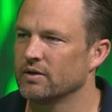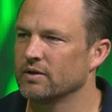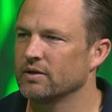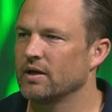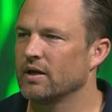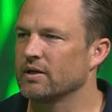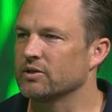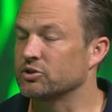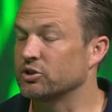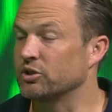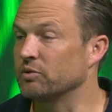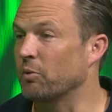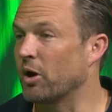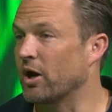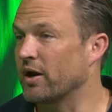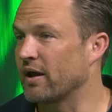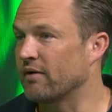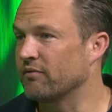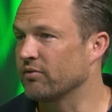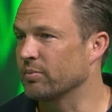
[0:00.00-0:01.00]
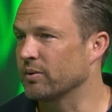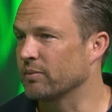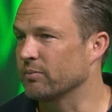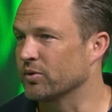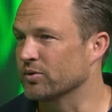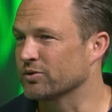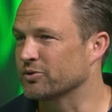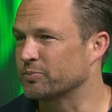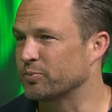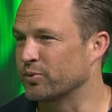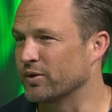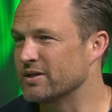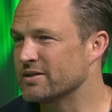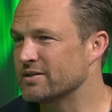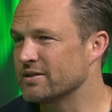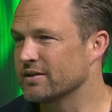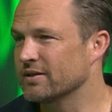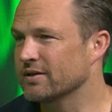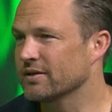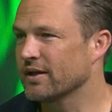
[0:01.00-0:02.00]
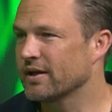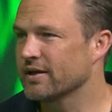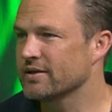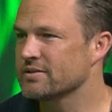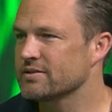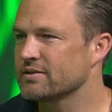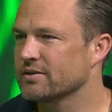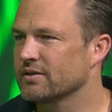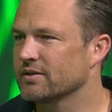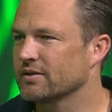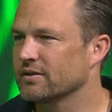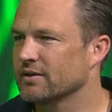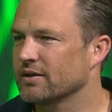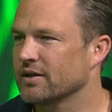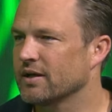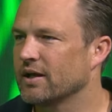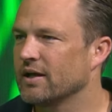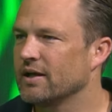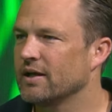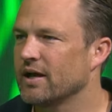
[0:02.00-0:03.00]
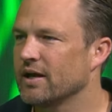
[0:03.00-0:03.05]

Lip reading: Yeah, she might have a bit more sprint in the legs than he has.